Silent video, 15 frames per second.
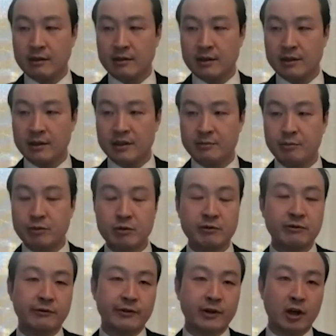this is a
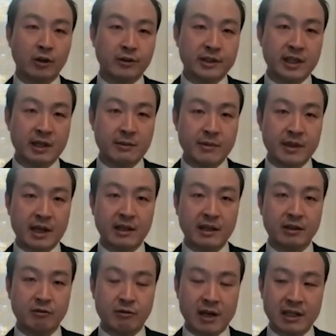proof of concept that
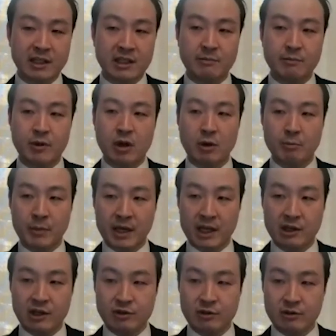neratinib
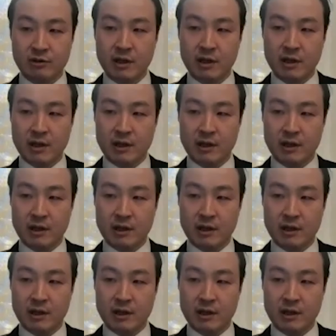combination